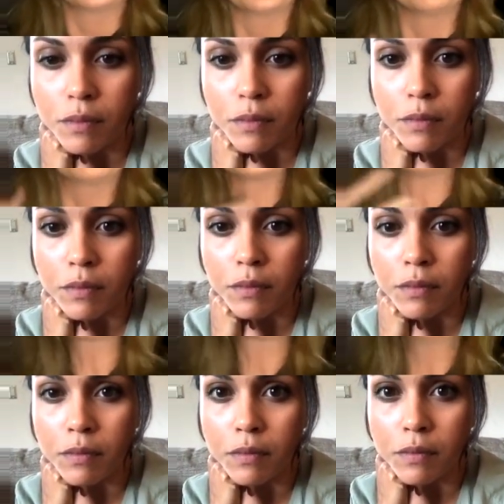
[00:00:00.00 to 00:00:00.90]

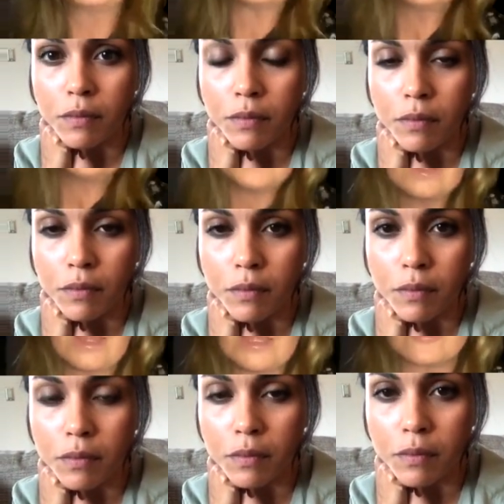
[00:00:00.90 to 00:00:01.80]

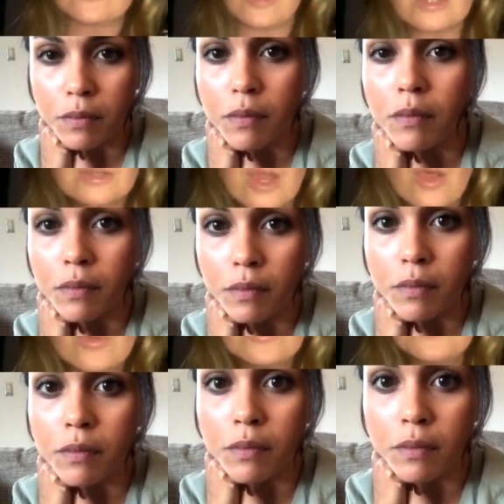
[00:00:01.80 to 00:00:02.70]

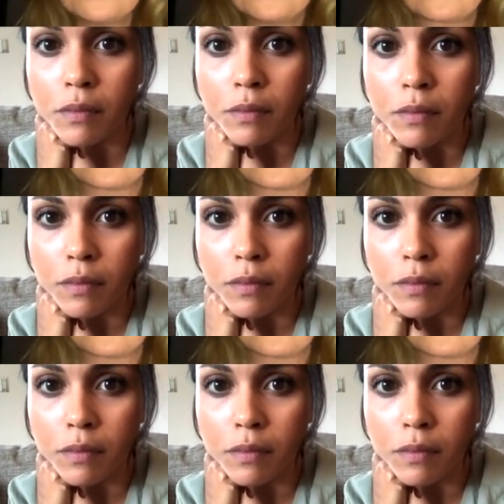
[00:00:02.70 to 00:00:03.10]
This person isn't speaking.